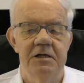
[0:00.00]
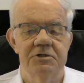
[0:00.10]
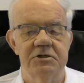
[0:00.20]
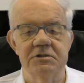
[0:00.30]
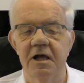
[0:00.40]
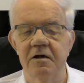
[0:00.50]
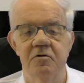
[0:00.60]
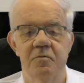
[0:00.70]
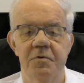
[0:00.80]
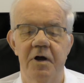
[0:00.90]
just like
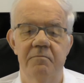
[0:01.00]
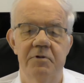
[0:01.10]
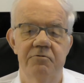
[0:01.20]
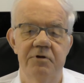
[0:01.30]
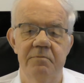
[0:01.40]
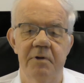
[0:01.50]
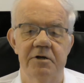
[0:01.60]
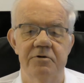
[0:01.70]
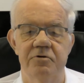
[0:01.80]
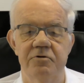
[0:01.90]
your primary
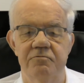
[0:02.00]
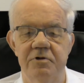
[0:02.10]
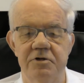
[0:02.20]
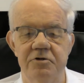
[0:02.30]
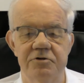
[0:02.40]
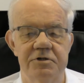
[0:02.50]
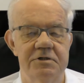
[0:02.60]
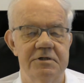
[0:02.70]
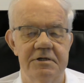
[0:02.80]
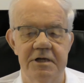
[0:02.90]
rebate
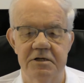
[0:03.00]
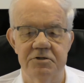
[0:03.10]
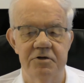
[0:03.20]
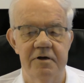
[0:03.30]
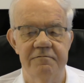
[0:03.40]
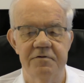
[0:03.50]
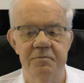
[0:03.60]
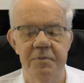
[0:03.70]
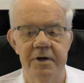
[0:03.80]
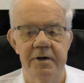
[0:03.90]
reduces the tax you have
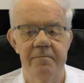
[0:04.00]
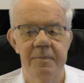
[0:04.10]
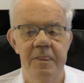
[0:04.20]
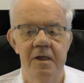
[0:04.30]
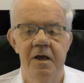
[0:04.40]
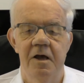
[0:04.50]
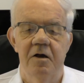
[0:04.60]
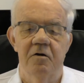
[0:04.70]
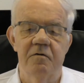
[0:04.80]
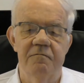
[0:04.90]
to pay.
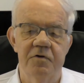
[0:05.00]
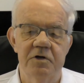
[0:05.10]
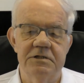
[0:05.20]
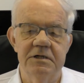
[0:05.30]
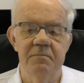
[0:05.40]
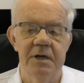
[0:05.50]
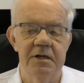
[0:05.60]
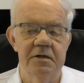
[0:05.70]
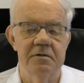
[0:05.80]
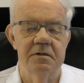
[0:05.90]
Converting
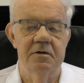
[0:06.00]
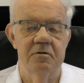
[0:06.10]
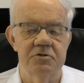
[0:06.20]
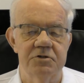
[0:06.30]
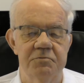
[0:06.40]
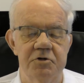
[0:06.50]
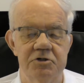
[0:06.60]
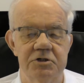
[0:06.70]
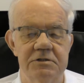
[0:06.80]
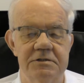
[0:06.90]
medical
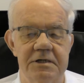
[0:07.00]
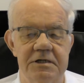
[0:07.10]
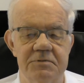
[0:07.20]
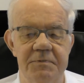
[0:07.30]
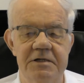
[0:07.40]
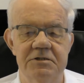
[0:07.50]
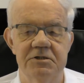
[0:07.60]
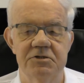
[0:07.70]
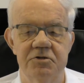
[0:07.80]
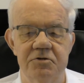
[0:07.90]
contributions and
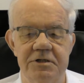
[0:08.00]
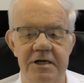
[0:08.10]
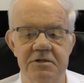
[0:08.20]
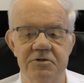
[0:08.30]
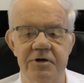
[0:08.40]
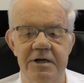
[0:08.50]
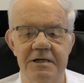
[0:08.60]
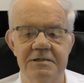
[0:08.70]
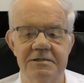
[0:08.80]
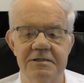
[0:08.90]
expenses to tax
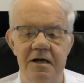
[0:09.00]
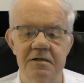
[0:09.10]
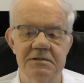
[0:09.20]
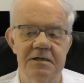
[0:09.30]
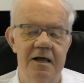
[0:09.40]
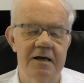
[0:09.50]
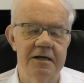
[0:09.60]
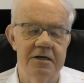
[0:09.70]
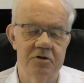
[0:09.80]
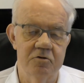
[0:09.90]
credits sounds
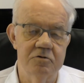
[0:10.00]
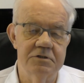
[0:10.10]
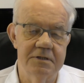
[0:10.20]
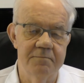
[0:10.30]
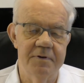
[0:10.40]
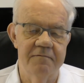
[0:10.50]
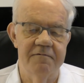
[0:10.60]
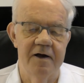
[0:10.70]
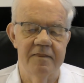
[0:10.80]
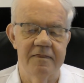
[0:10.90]
like it could
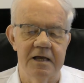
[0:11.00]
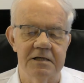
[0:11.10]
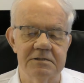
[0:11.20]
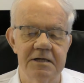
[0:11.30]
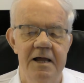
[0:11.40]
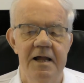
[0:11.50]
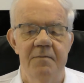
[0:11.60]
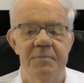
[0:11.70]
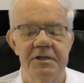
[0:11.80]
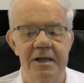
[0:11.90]
simplify things,
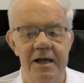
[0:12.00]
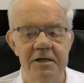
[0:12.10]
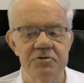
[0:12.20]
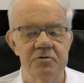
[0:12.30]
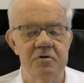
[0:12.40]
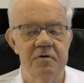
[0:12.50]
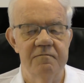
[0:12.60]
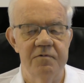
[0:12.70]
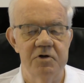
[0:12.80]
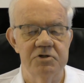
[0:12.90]
but the actual
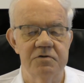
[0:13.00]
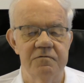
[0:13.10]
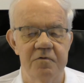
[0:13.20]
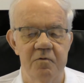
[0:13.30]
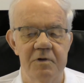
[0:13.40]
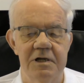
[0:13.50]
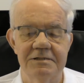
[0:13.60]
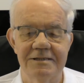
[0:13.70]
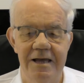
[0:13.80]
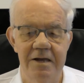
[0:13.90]
conversion
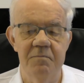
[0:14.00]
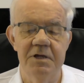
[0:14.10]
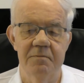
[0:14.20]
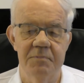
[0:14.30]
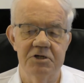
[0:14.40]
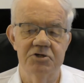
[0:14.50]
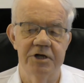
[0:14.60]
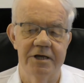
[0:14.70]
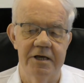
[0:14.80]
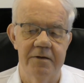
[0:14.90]
formulas can be a bit
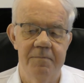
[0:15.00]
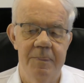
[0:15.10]
tricky.